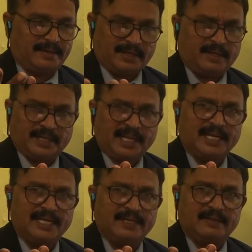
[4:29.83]

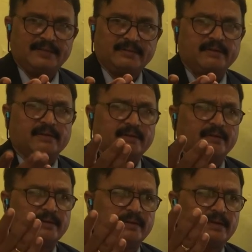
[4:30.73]
Nearly
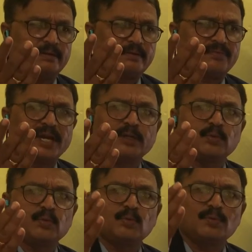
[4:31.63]
5
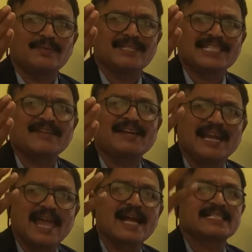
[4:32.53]
to 7
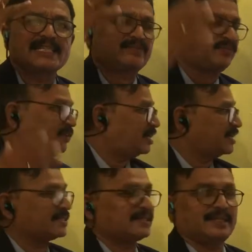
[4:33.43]
lakhs of
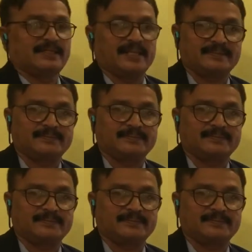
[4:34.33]
follicles are there.